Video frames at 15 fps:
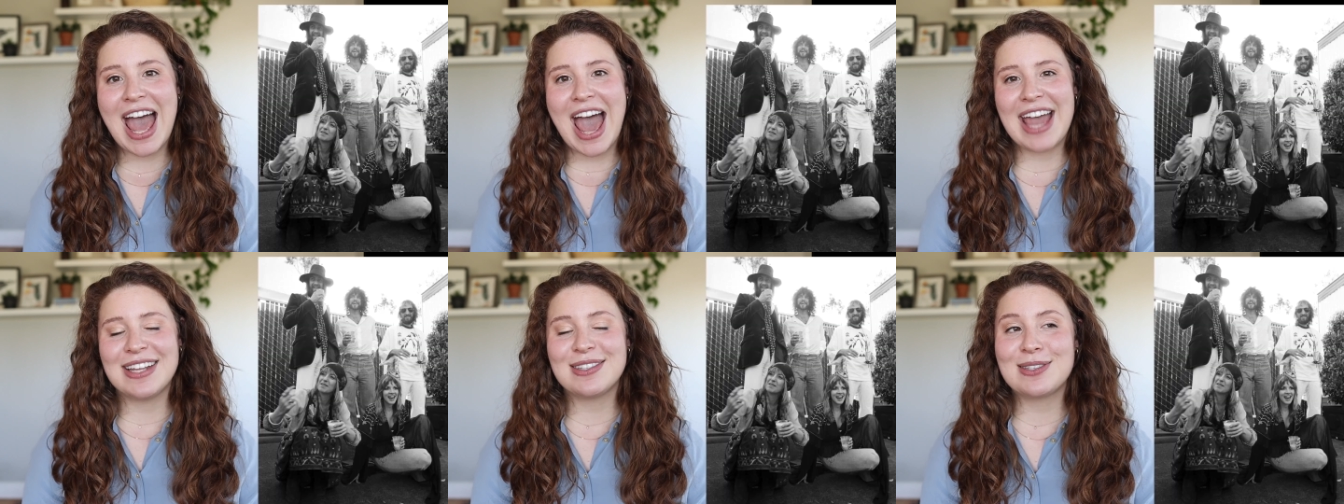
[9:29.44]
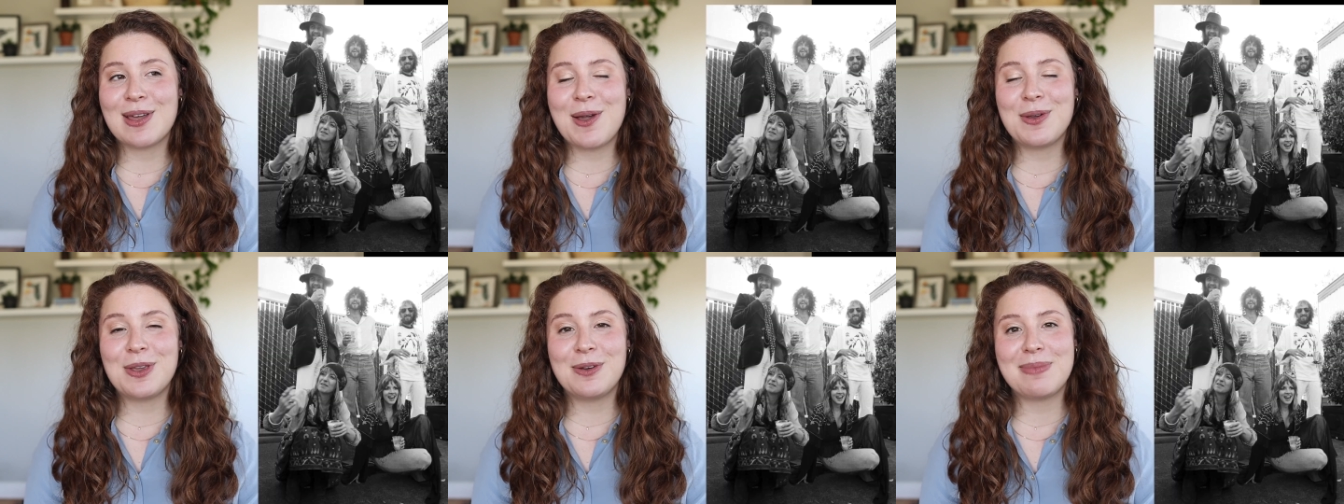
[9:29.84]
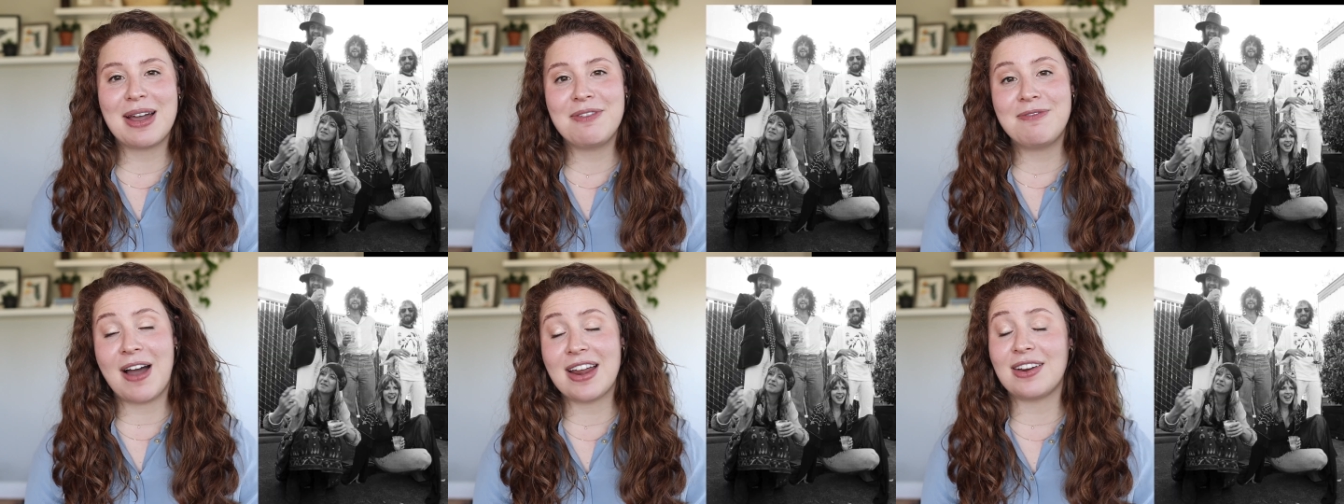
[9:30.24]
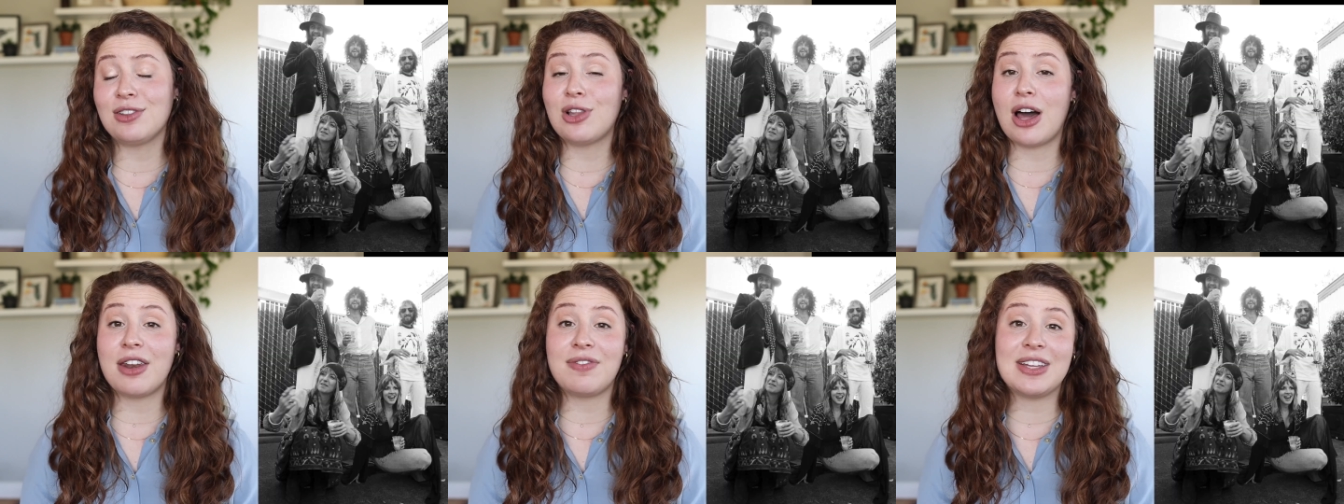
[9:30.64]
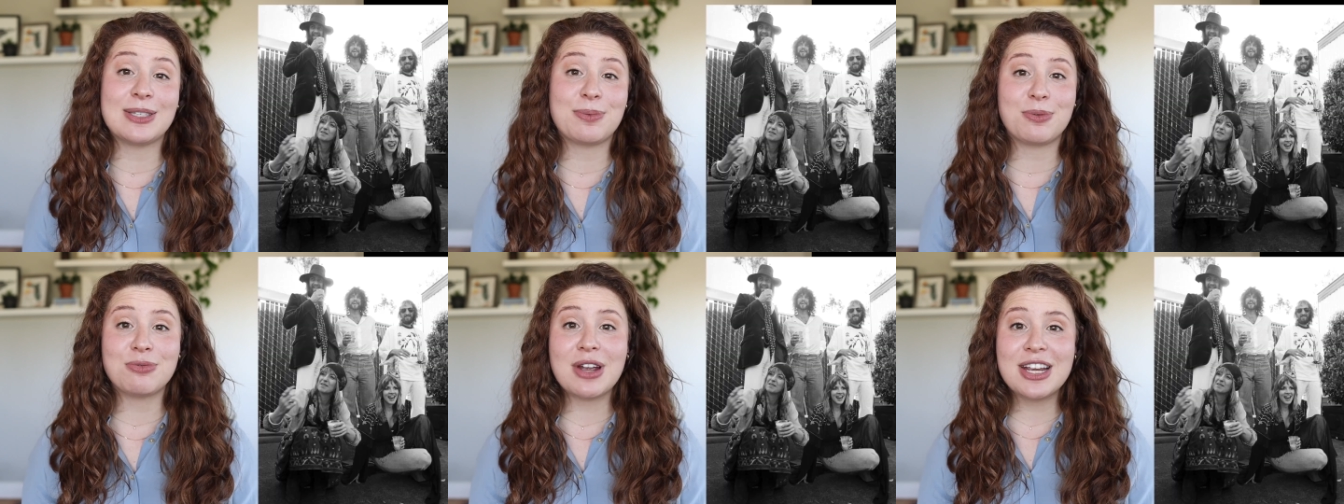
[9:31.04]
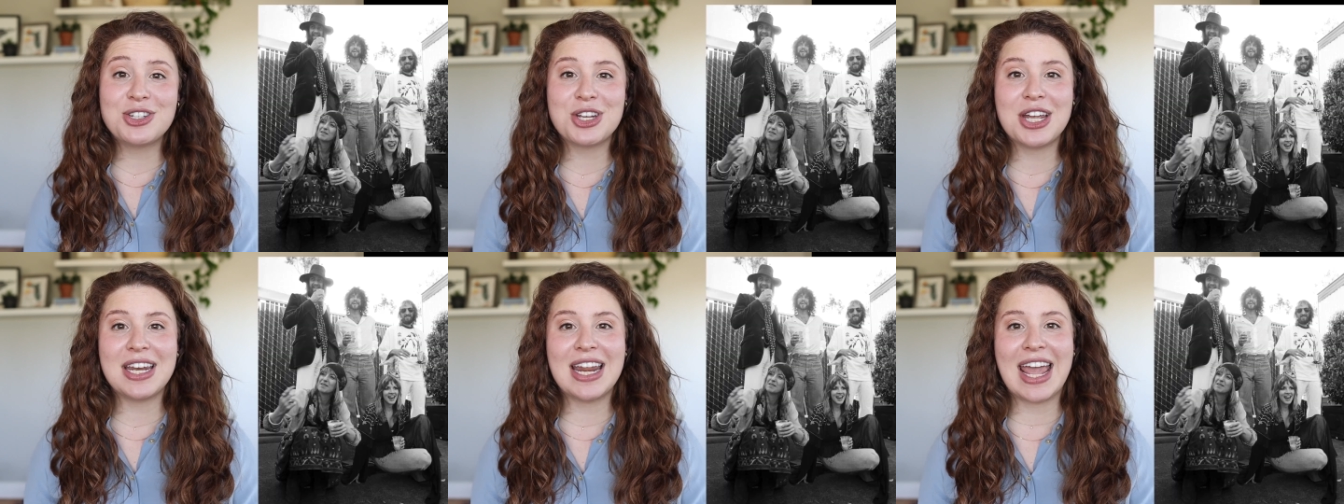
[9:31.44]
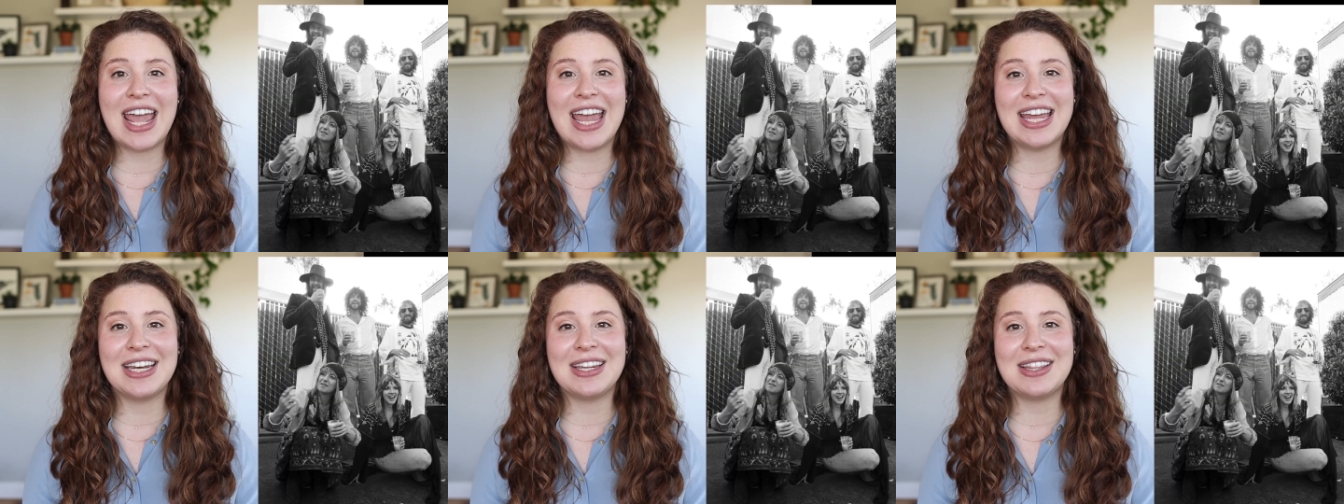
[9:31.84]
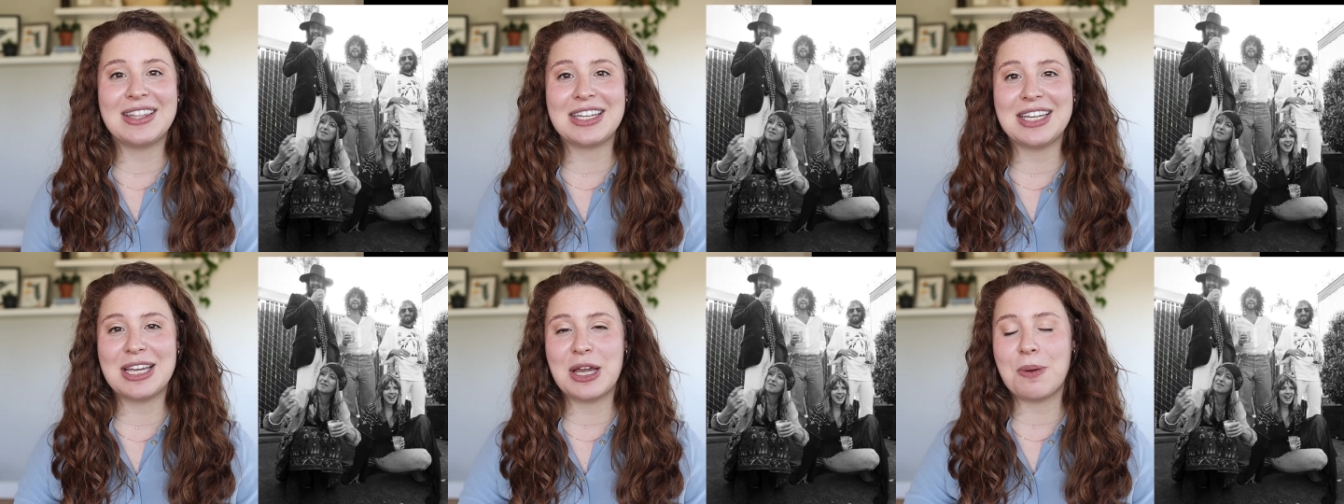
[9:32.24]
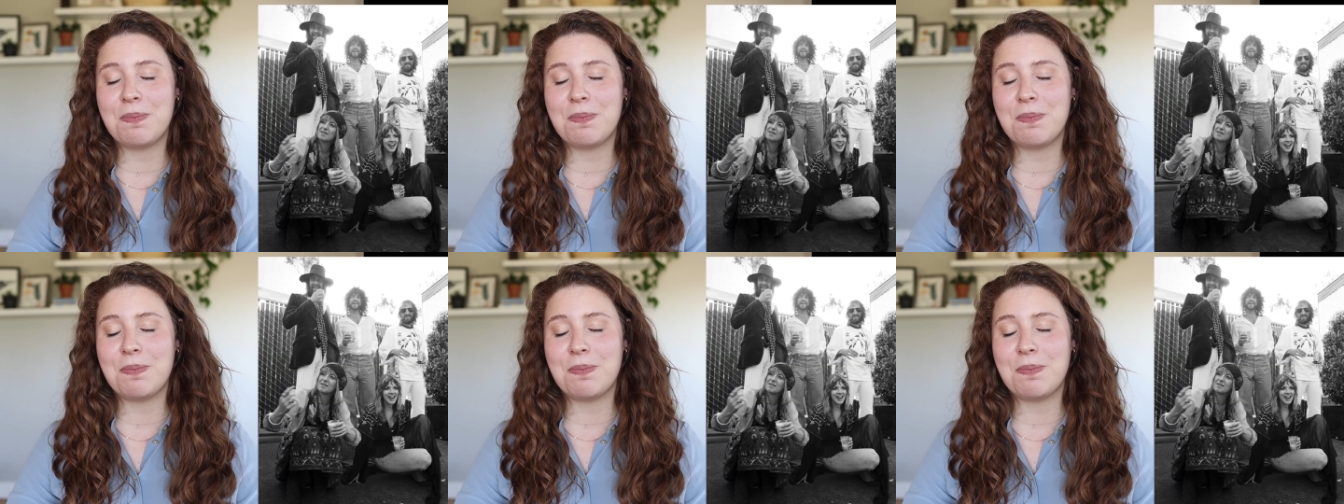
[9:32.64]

And so you might find a lot of inspiration in the